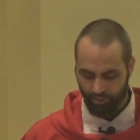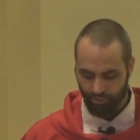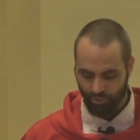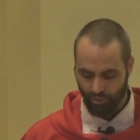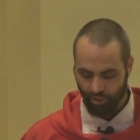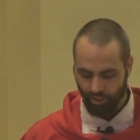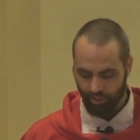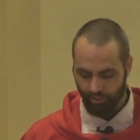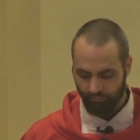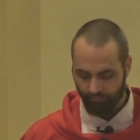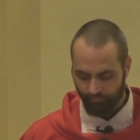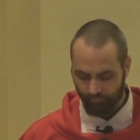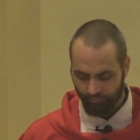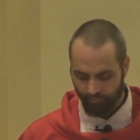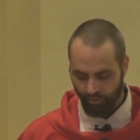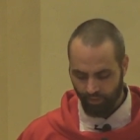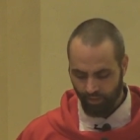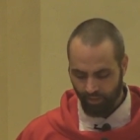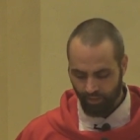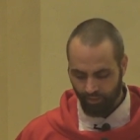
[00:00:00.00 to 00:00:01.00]
John,
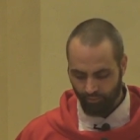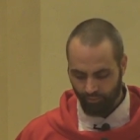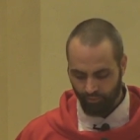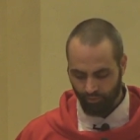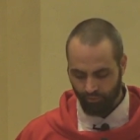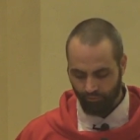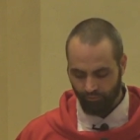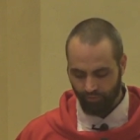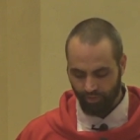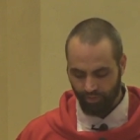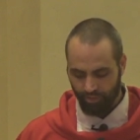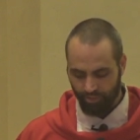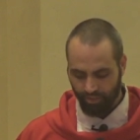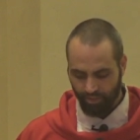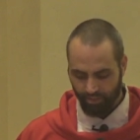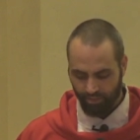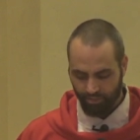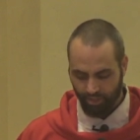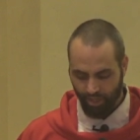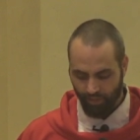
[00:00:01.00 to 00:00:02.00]
we're
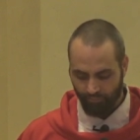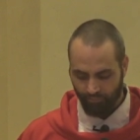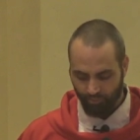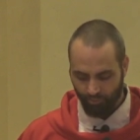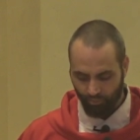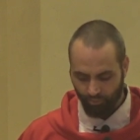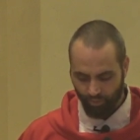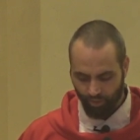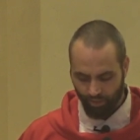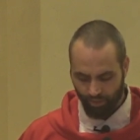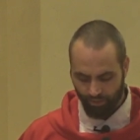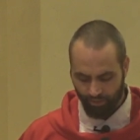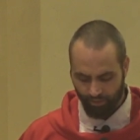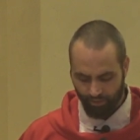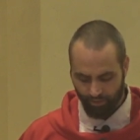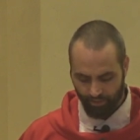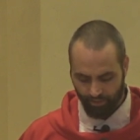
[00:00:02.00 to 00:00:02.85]
finishing chapter 1.